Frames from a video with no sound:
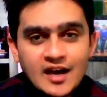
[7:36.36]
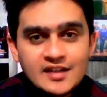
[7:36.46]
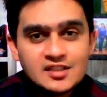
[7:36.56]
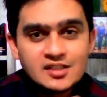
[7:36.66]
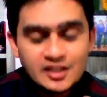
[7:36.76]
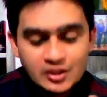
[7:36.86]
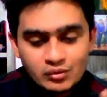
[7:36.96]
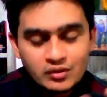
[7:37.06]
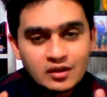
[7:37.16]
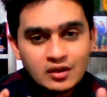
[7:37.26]
I just need
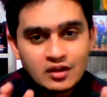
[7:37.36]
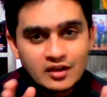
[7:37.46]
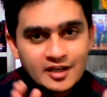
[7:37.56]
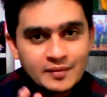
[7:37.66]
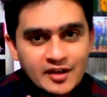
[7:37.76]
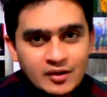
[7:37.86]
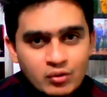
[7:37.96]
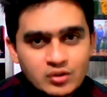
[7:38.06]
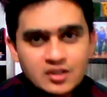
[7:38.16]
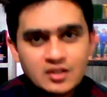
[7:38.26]
to read my
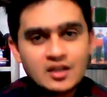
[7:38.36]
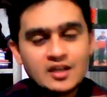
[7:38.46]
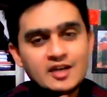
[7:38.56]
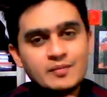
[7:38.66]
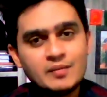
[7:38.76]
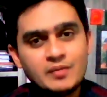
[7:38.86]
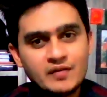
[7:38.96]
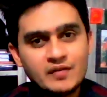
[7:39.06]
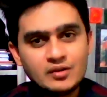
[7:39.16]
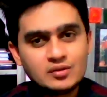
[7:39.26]
notes, read my
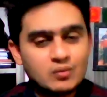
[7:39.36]
PYQ.